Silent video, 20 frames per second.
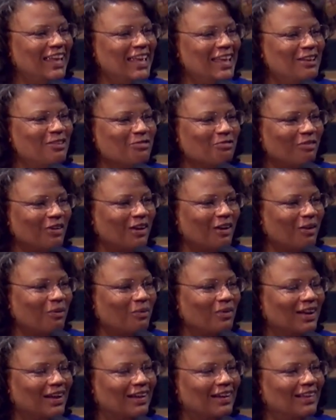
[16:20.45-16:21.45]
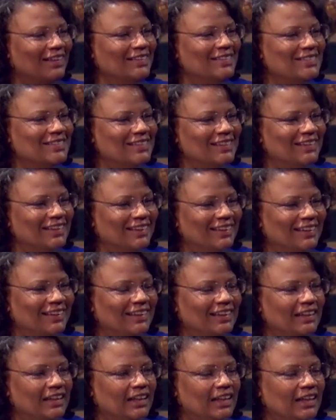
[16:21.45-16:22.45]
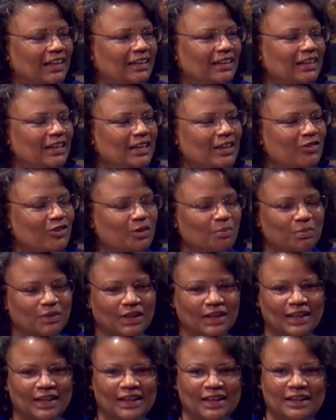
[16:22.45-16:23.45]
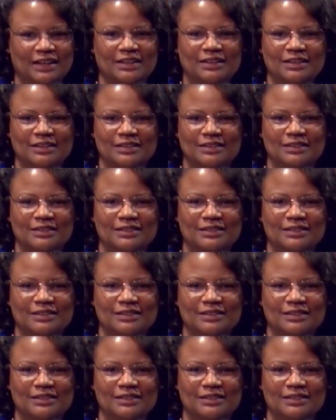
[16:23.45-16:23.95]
Israel was in Egypt land,